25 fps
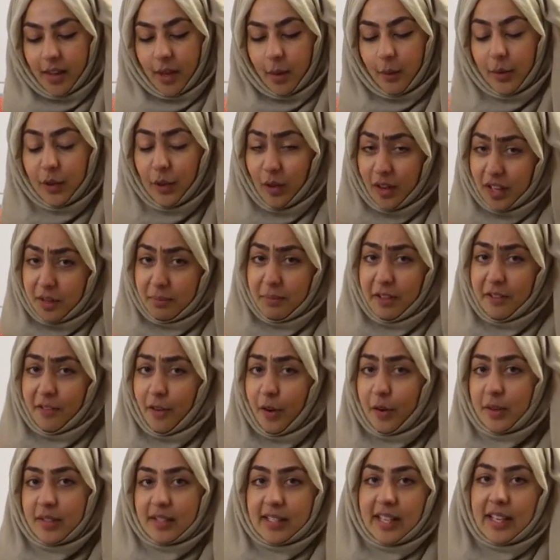We're not going to be
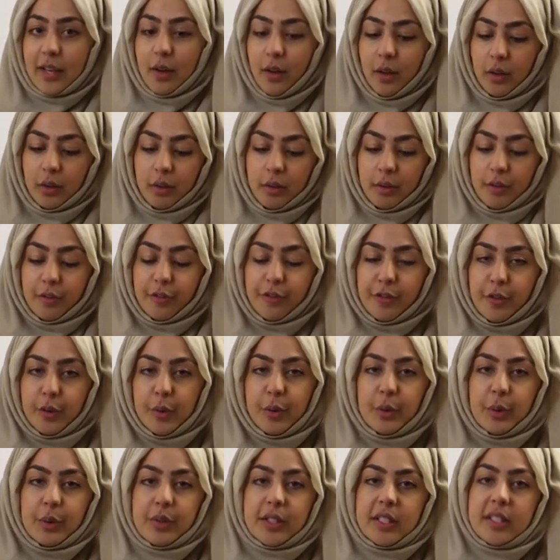focusing on
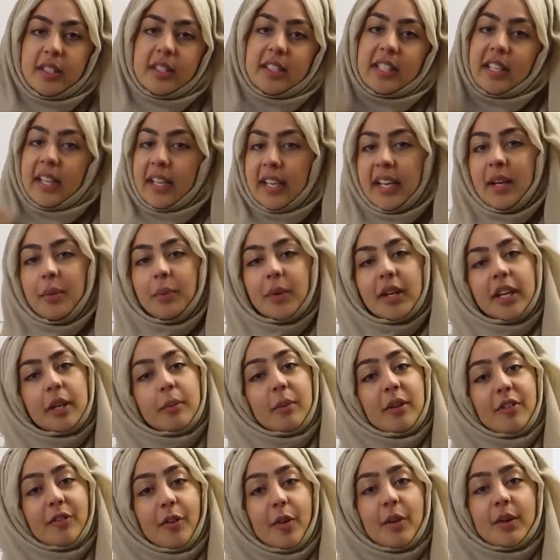food to eat. We're going
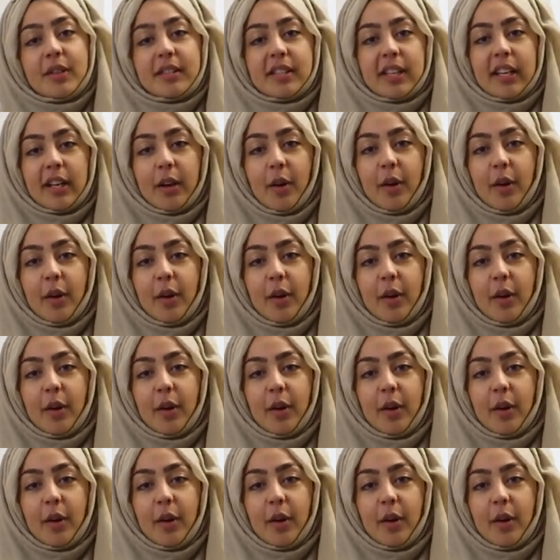to be focusing